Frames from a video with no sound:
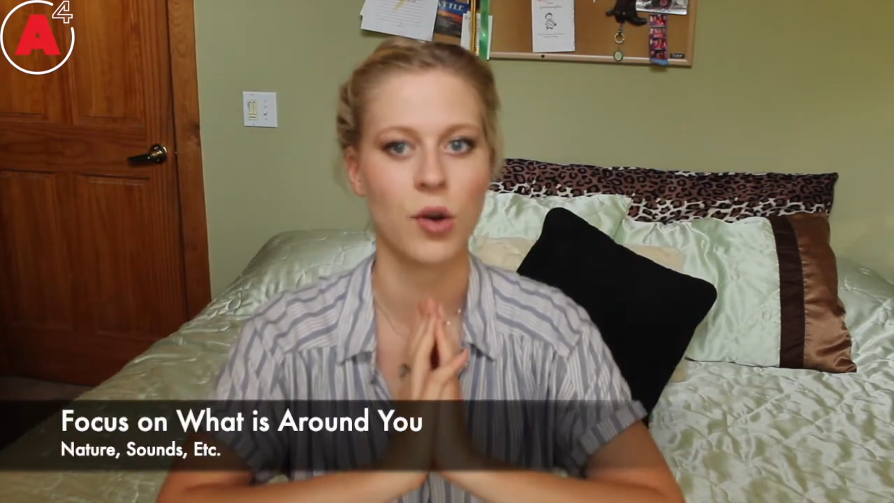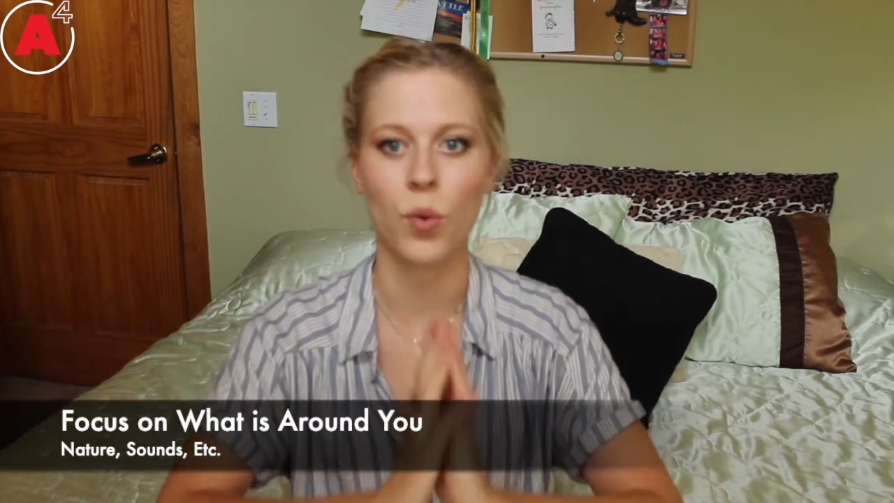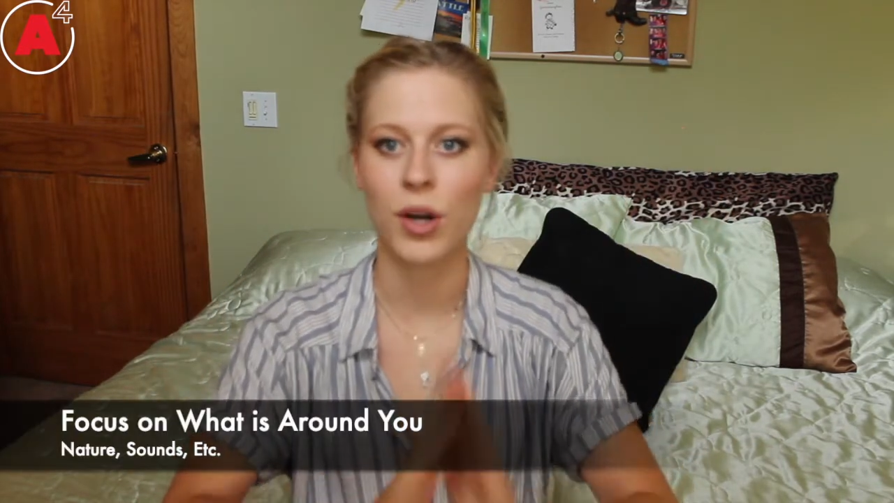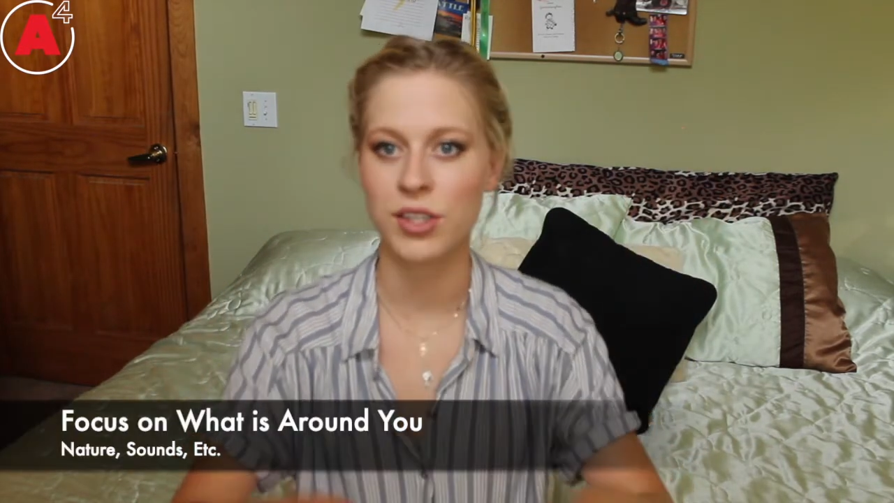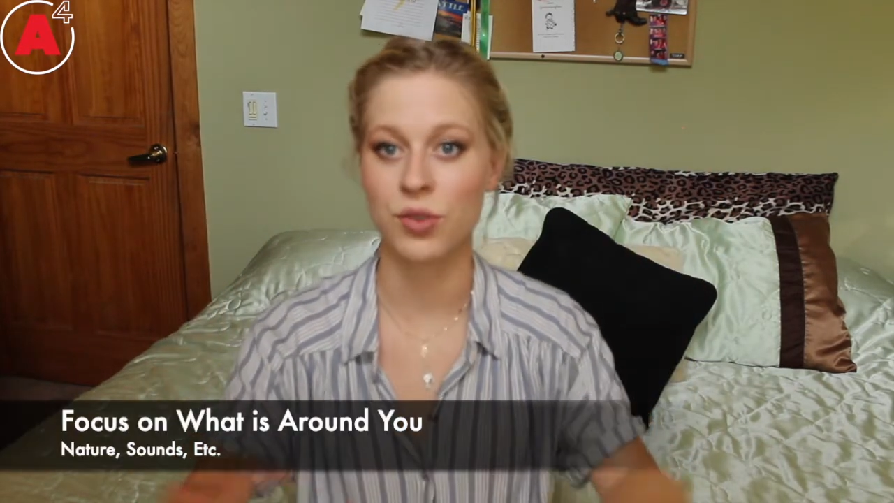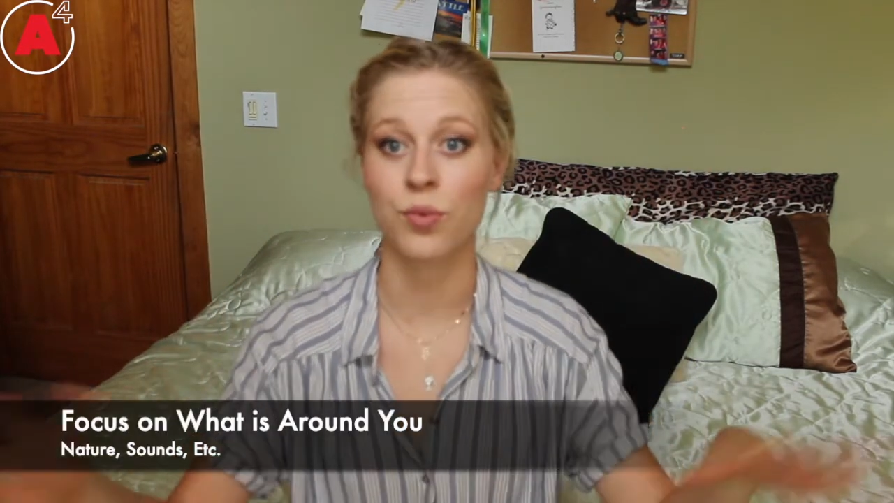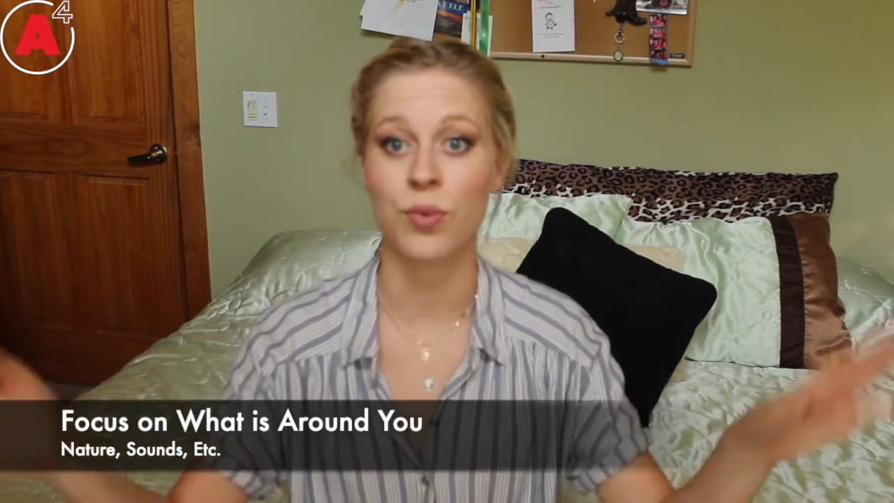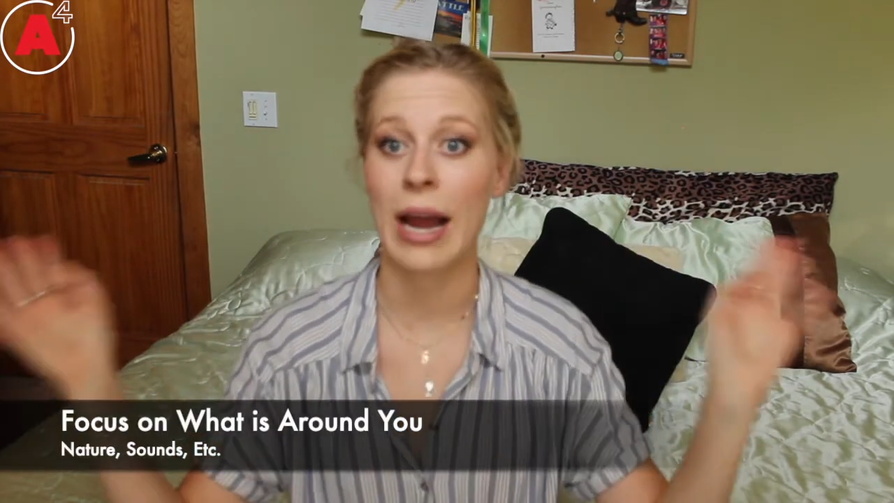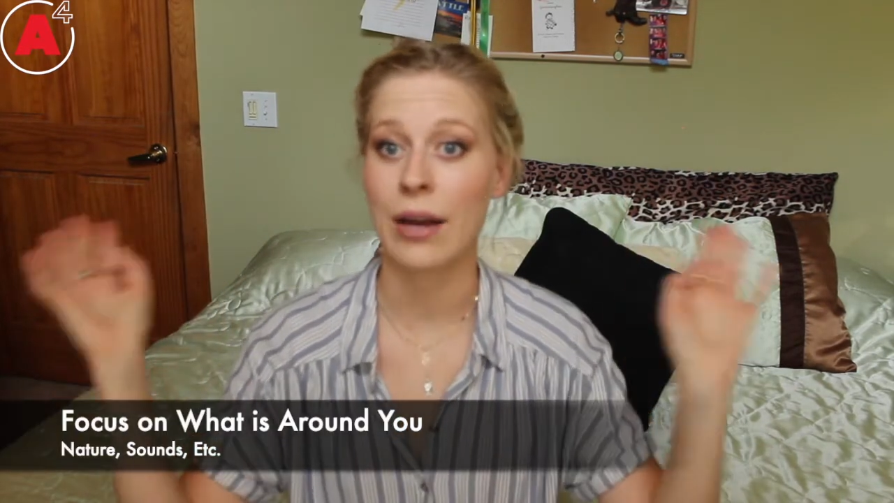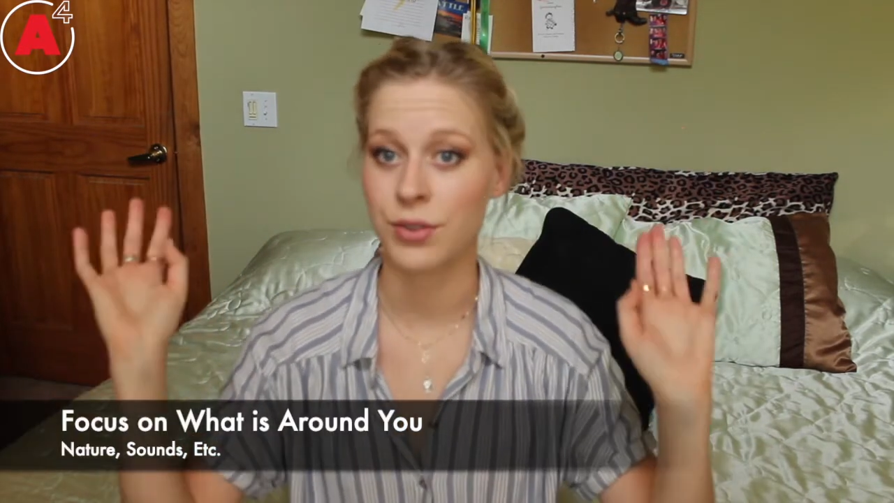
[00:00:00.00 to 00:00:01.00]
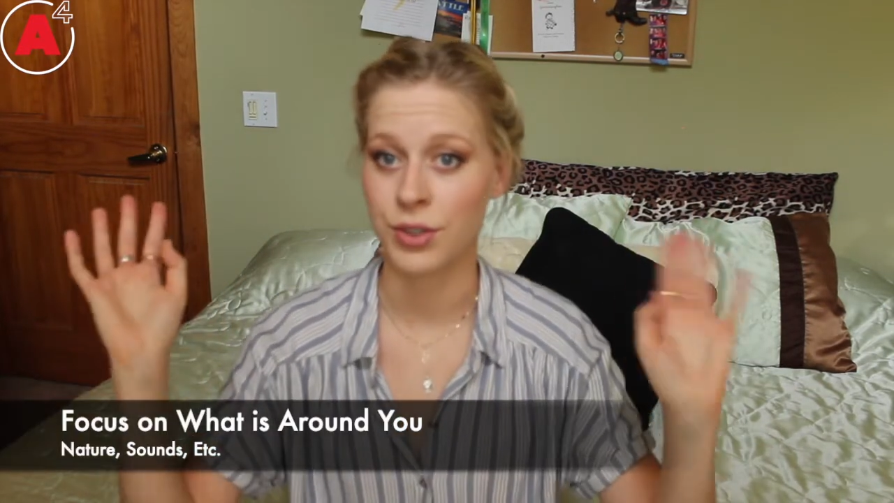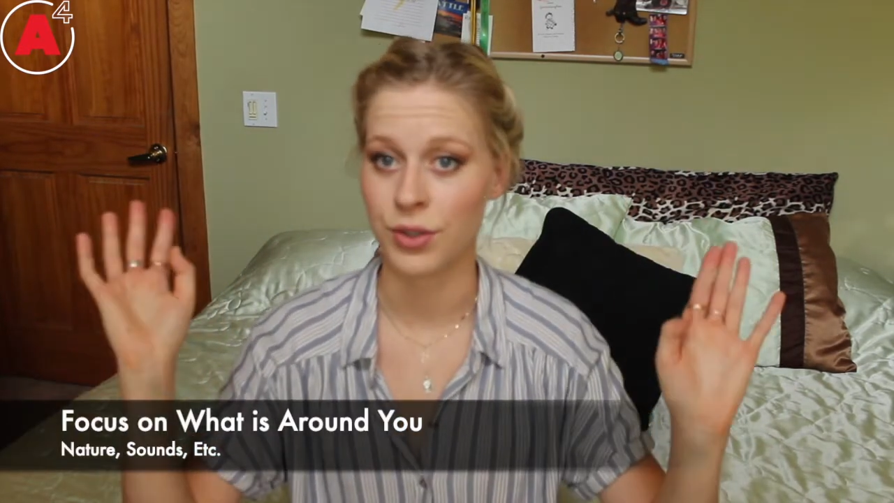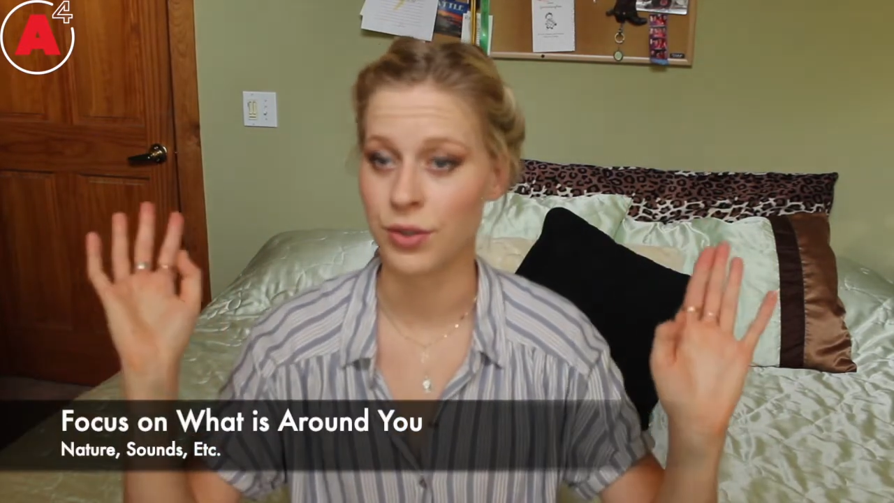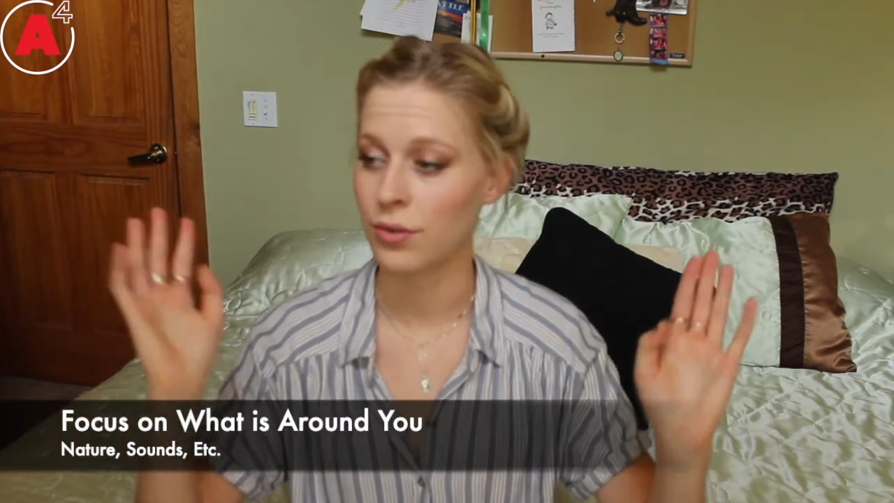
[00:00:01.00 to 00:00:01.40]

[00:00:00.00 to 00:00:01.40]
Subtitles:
what is around you,